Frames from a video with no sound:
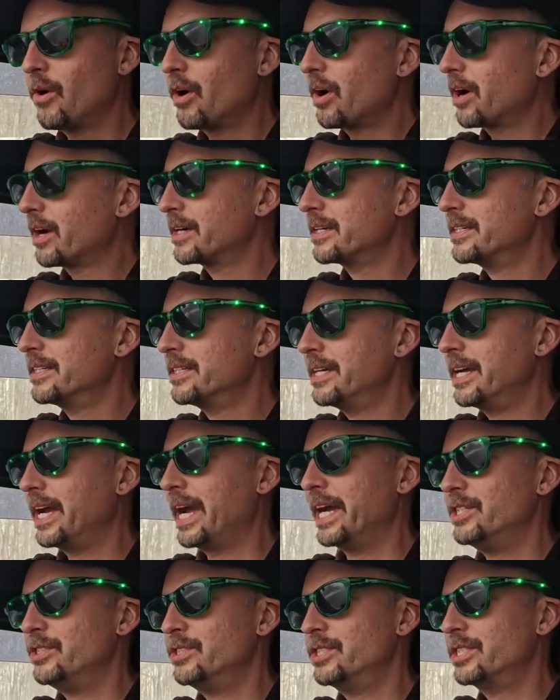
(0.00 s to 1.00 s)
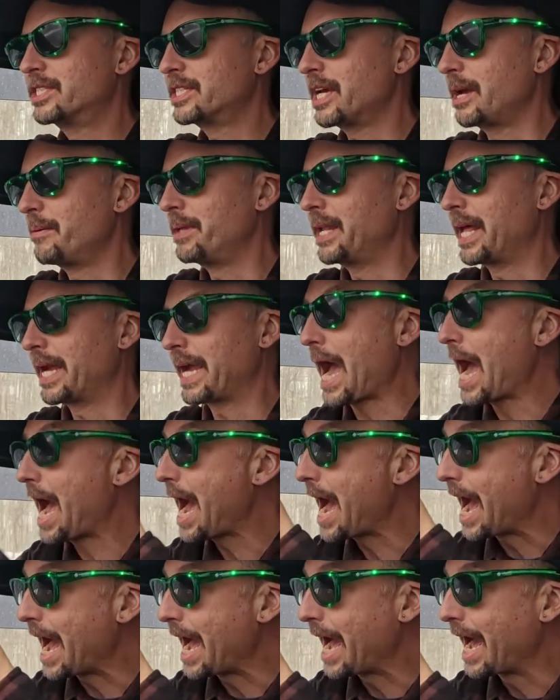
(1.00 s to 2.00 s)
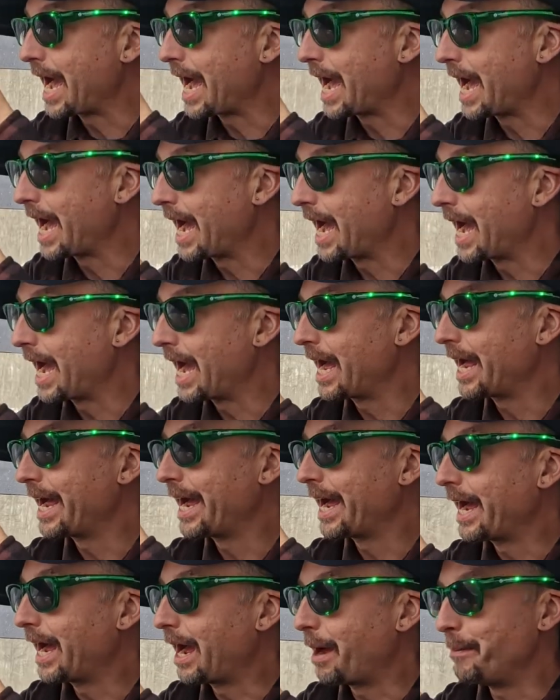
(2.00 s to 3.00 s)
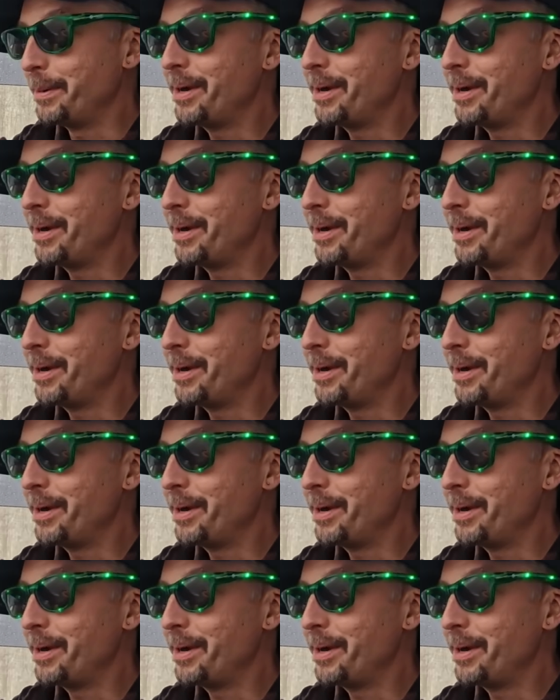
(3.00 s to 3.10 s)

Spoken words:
And you just gotta be like, a